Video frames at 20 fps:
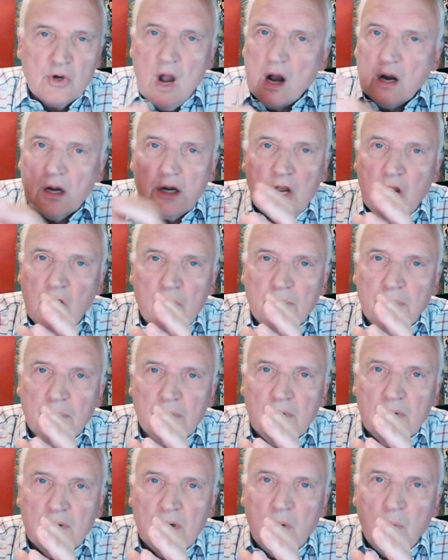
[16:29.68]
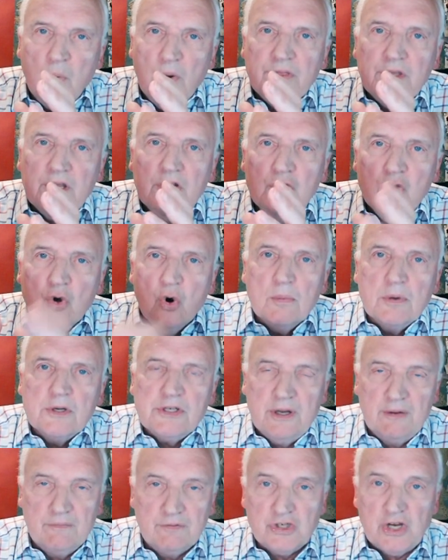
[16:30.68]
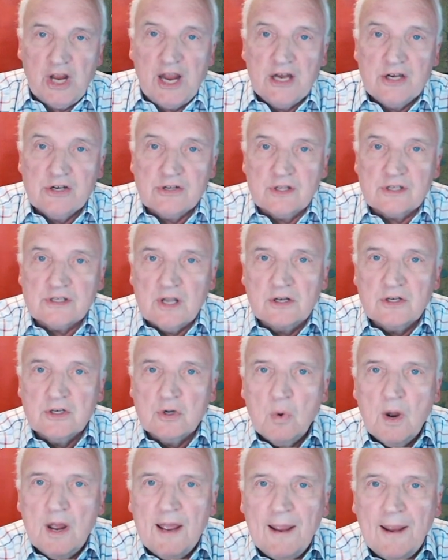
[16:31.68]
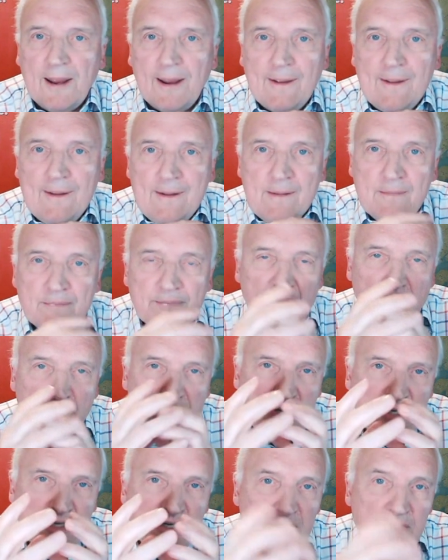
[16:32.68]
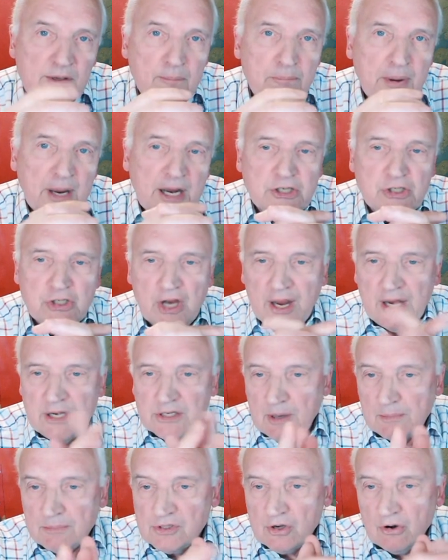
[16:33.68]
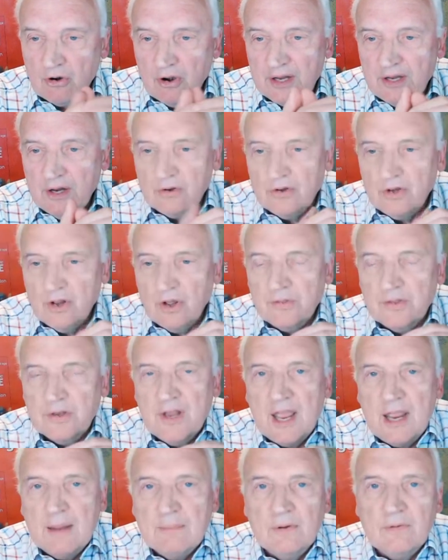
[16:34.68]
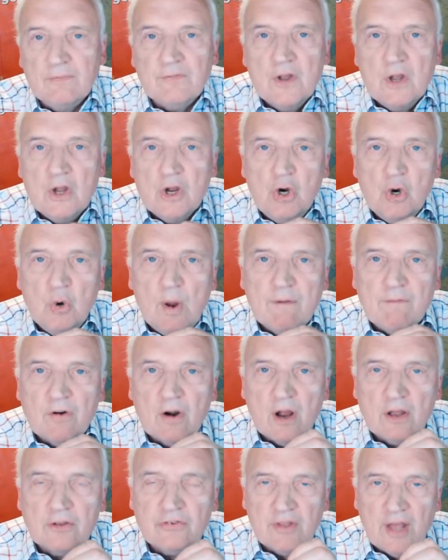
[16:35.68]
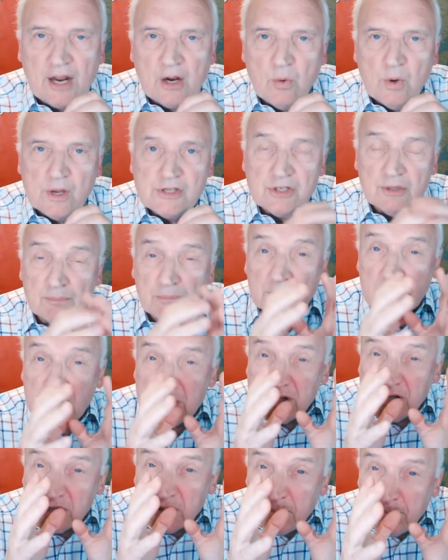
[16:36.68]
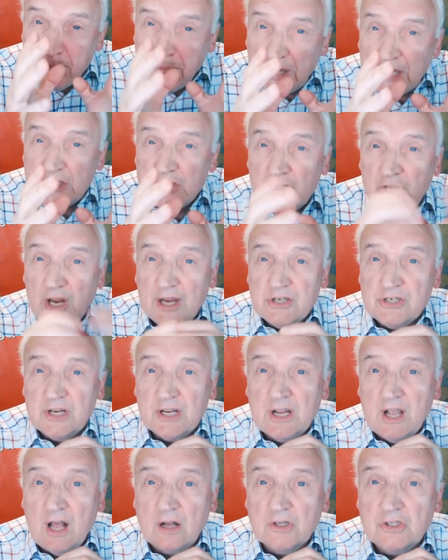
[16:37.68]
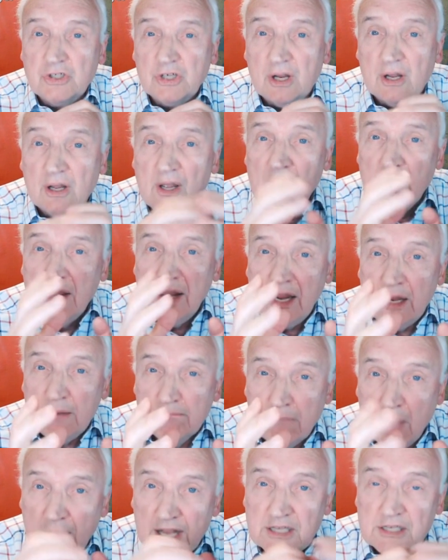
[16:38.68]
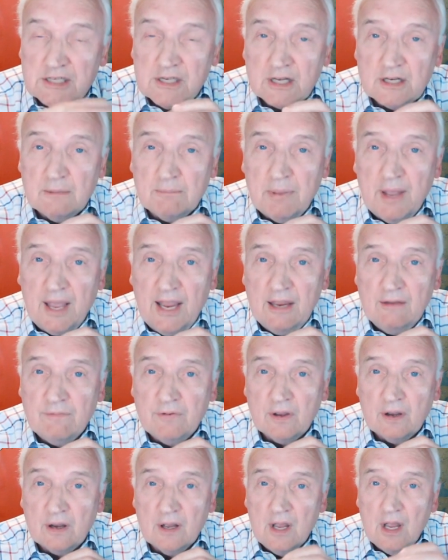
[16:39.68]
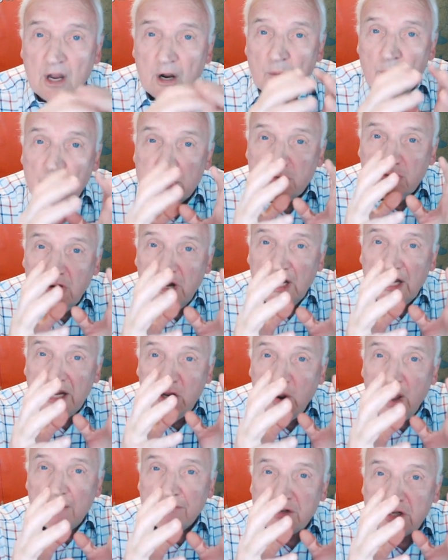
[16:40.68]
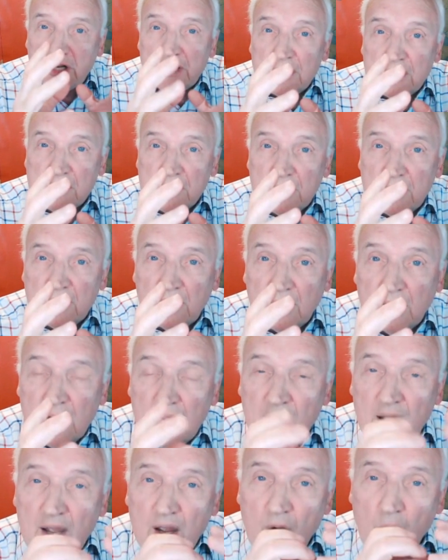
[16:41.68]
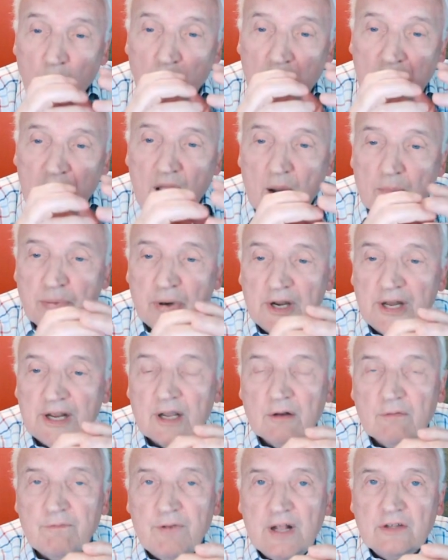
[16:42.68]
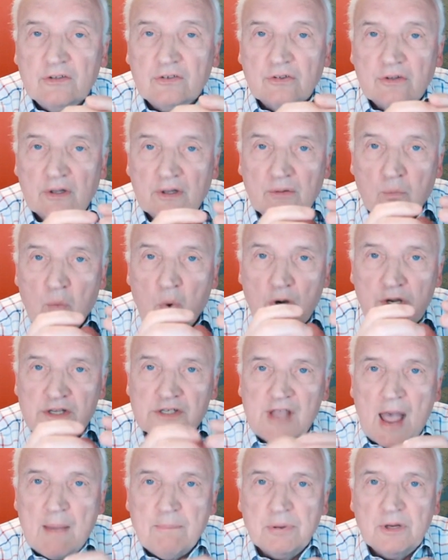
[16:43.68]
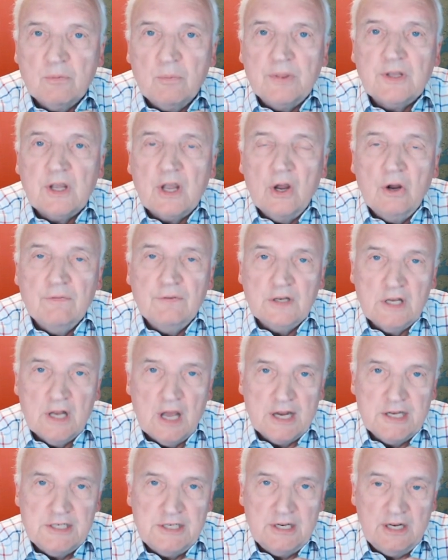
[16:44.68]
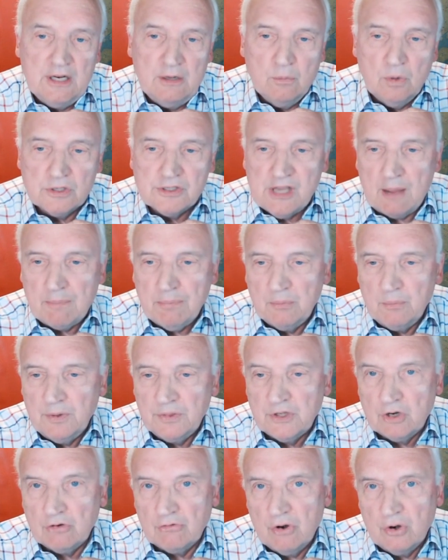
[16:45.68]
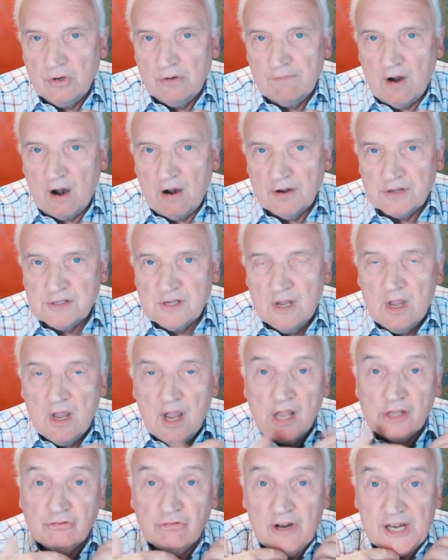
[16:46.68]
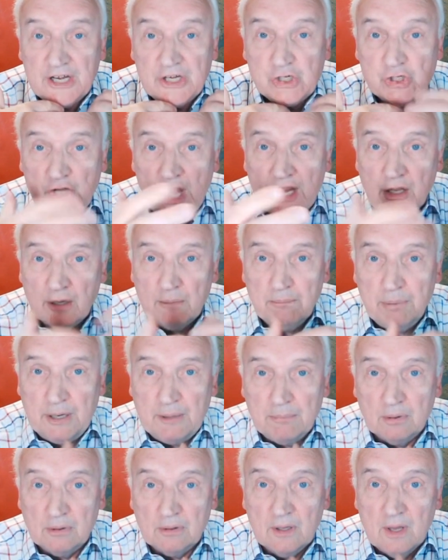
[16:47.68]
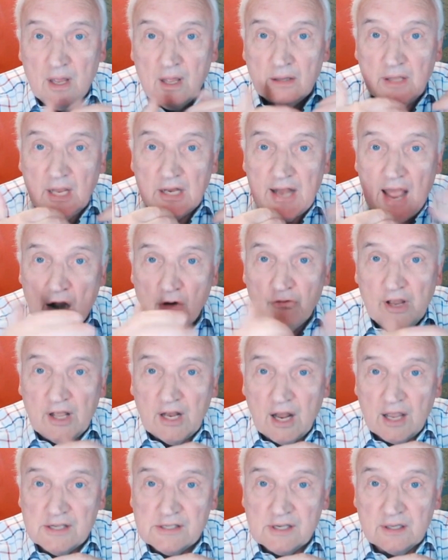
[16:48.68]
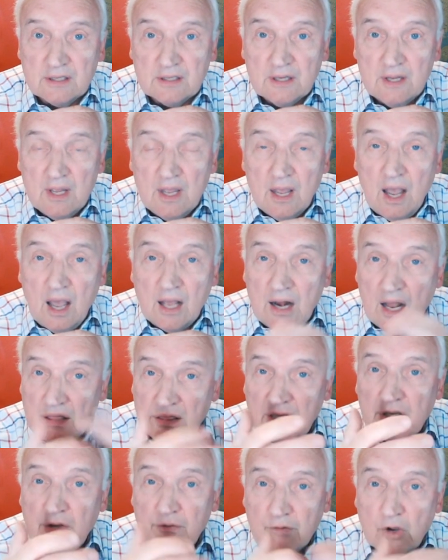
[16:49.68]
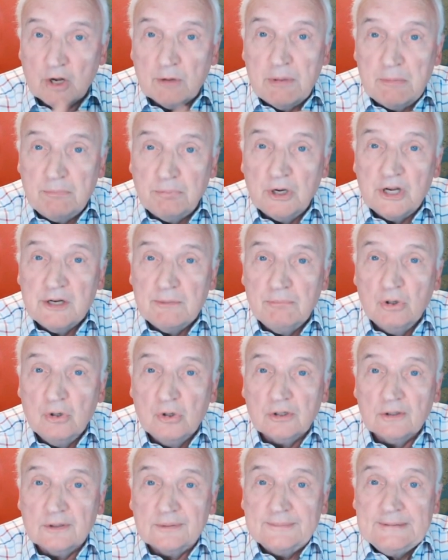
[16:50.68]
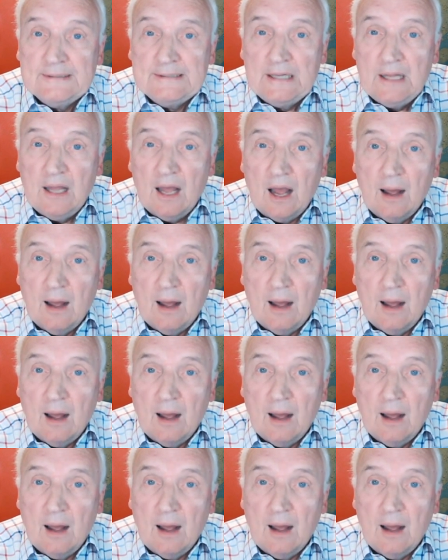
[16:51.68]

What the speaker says: you can't cope with the enormity of change that's underway. Now, this is a big change. I'm sorry, I don't know the name of whoever asked that question, but this is a big change in culture, in mindset and behavior, which really you have to consider. We are pretty convinced that what has happened with COVID-19, what's happened with coronavirus, has really shaken people. They now realize it. And I think you've got to be pretty brutal.